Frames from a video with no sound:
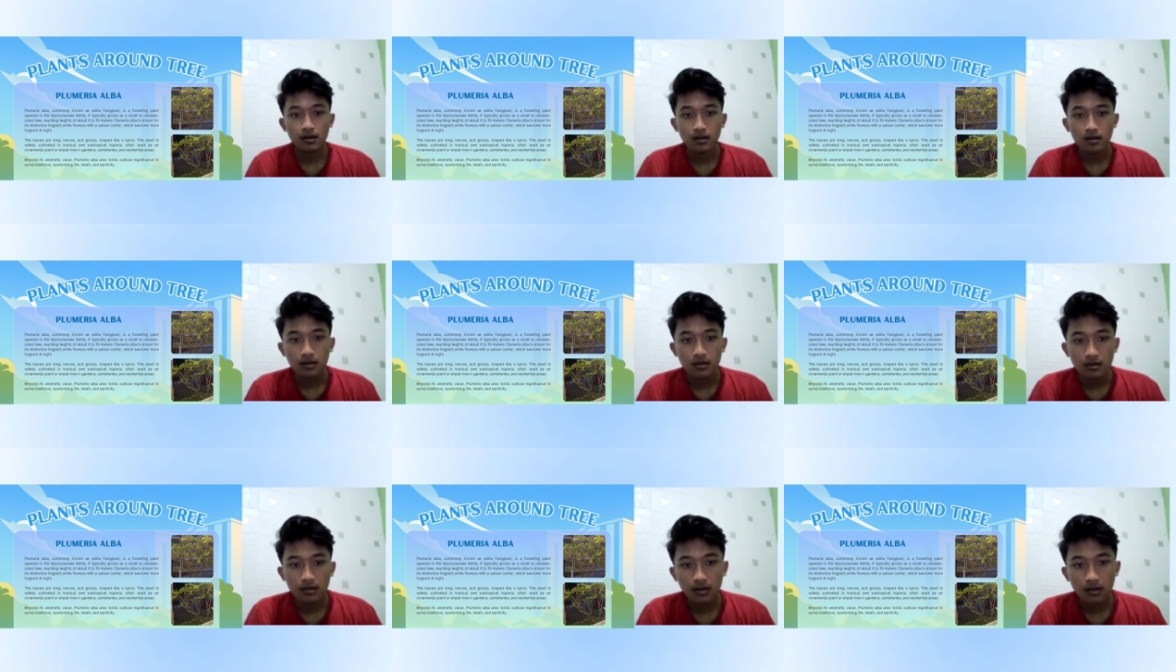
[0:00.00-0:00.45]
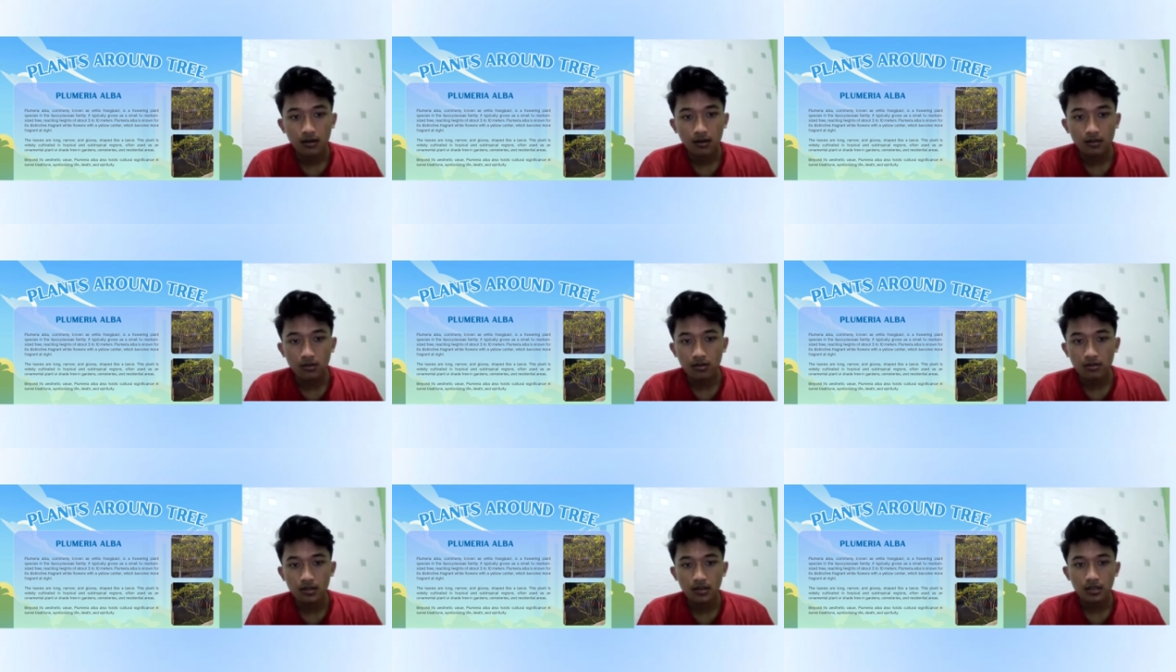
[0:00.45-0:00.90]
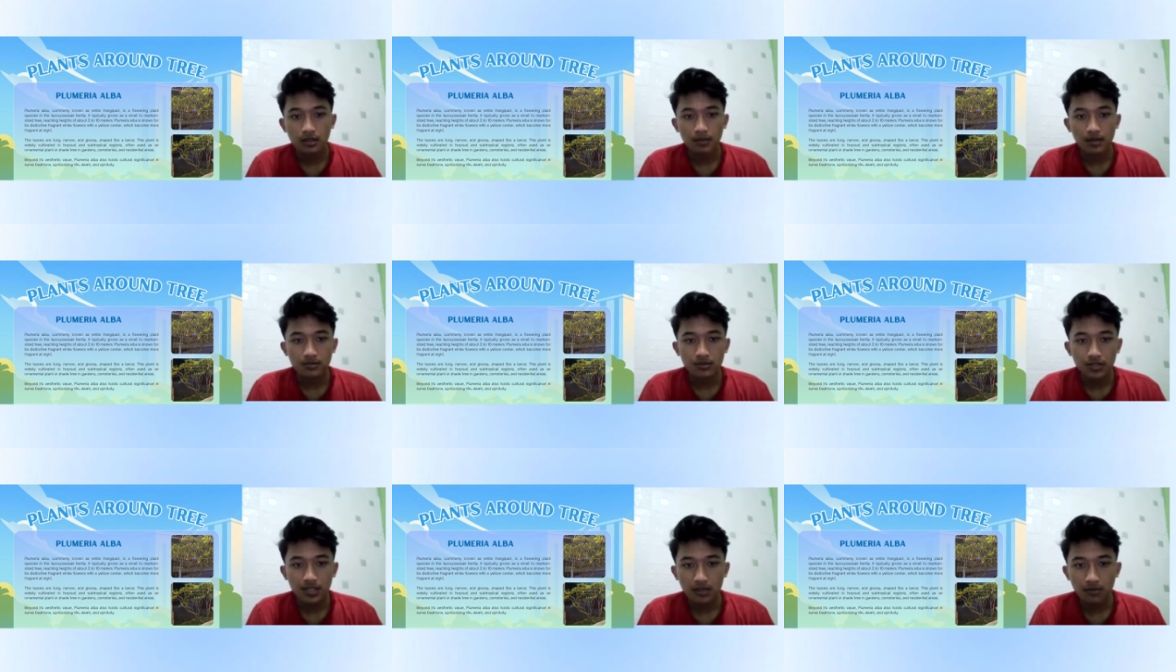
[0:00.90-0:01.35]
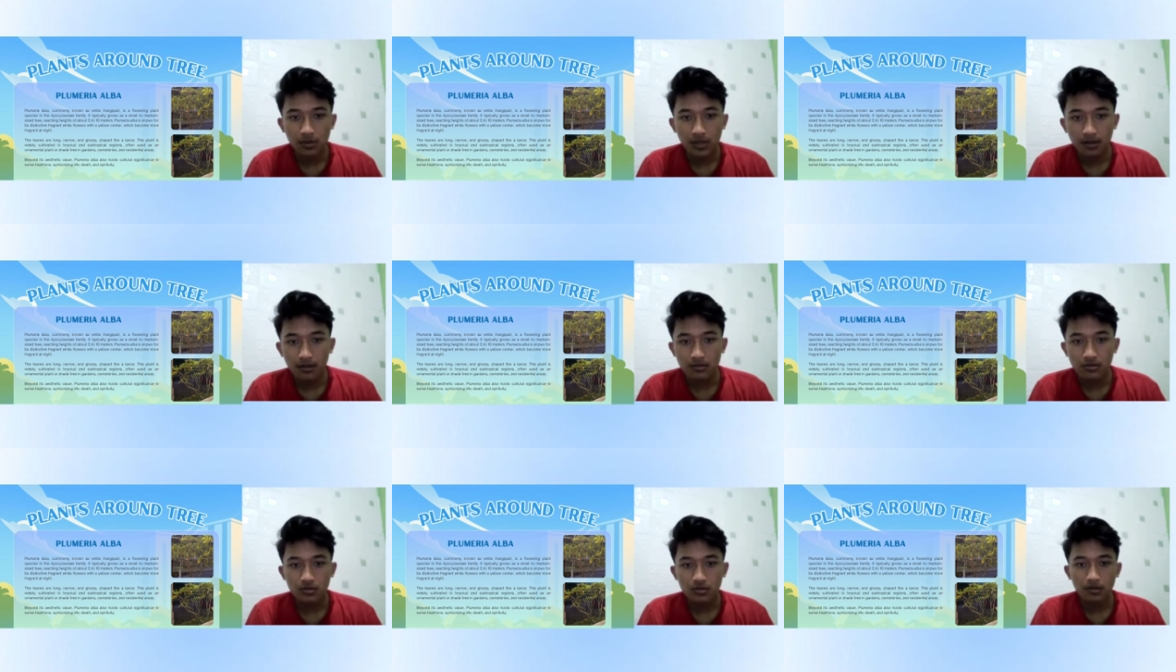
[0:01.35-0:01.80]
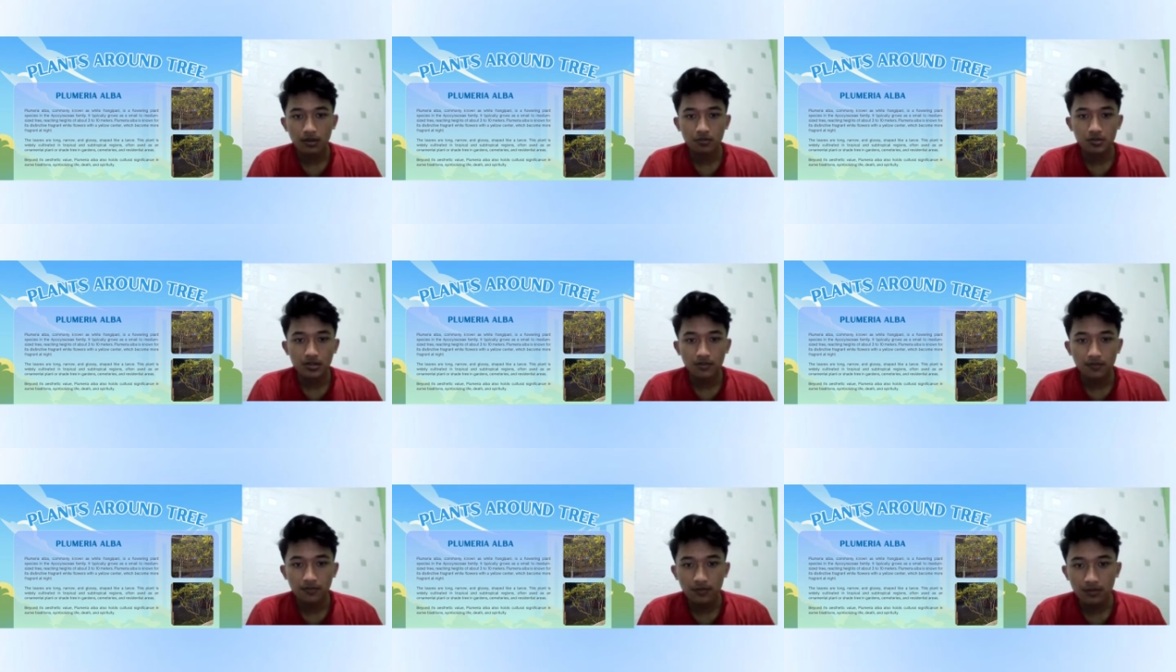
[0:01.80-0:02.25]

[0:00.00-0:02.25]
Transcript: Around the main tree, we also observed